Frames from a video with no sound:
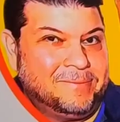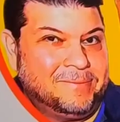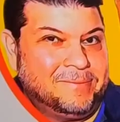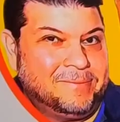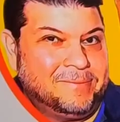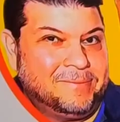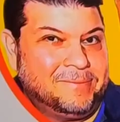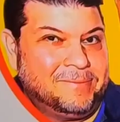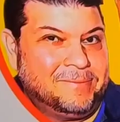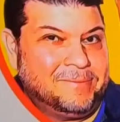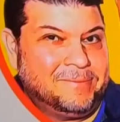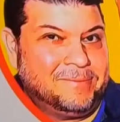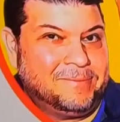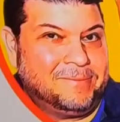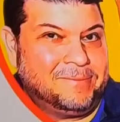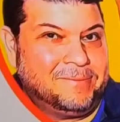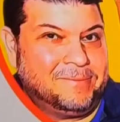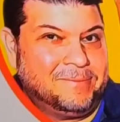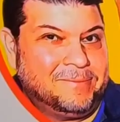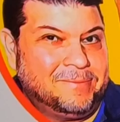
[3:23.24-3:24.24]

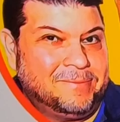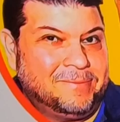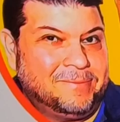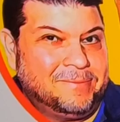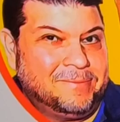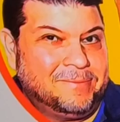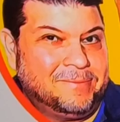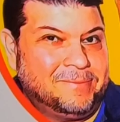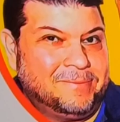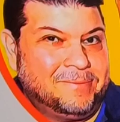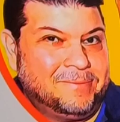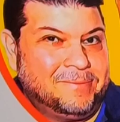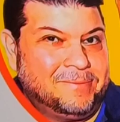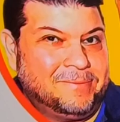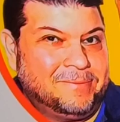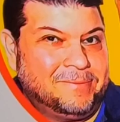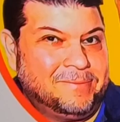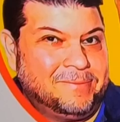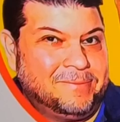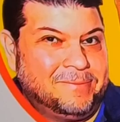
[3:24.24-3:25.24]

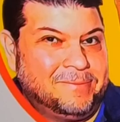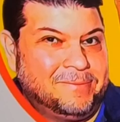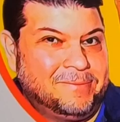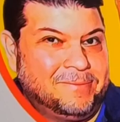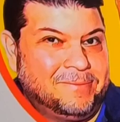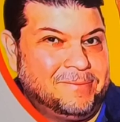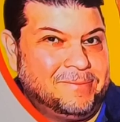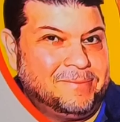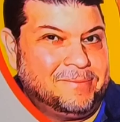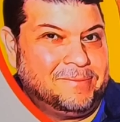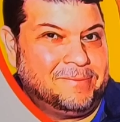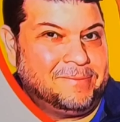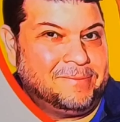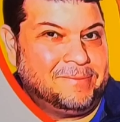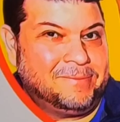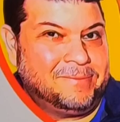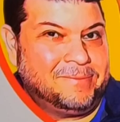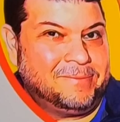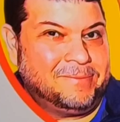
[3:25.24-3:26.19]
This person isn't speaking.